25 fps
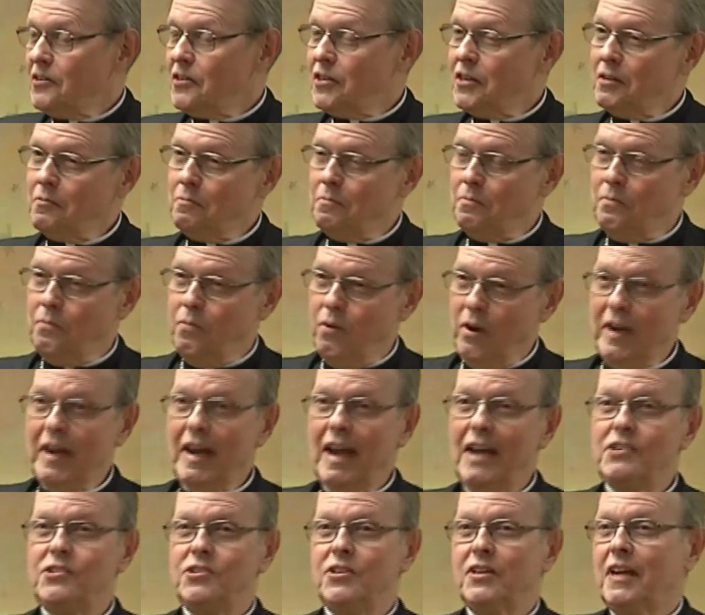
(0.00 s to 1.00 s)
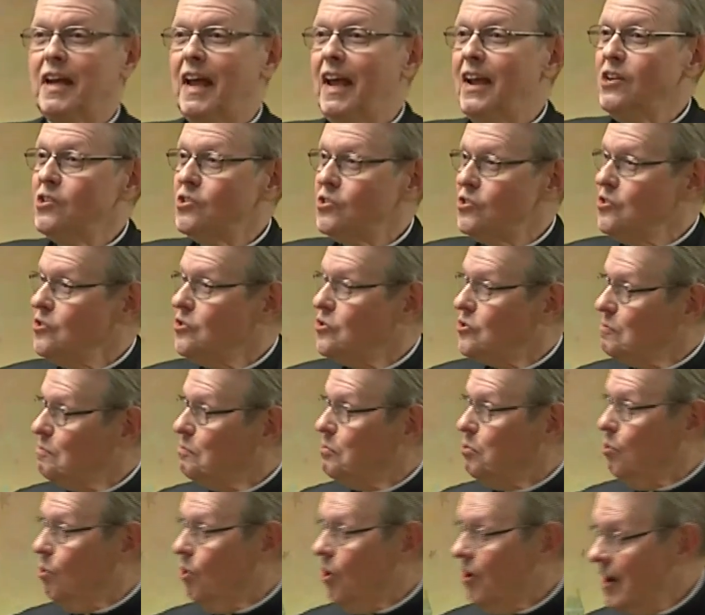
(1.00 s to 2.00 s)
to bring education to
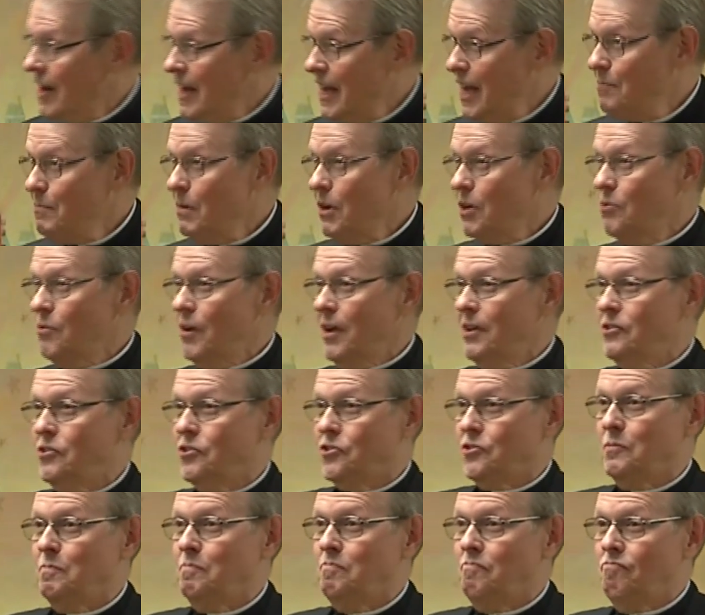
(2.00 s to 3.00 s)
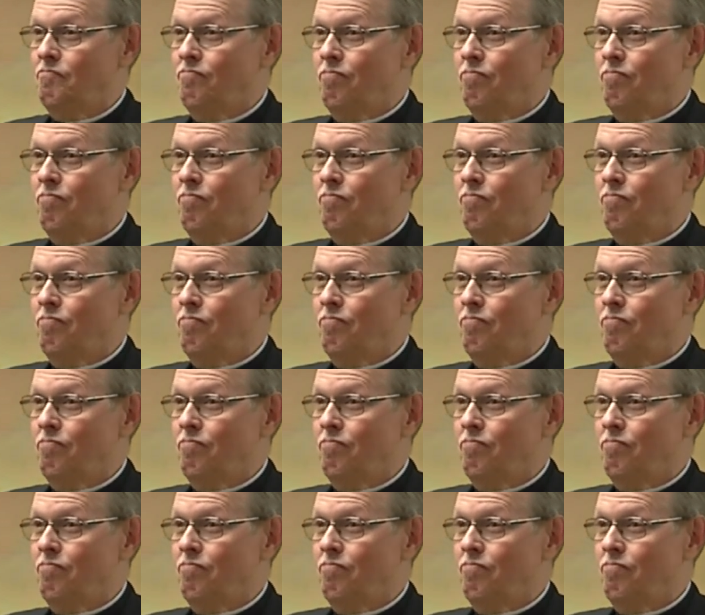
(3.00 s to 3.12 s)
poor immigrants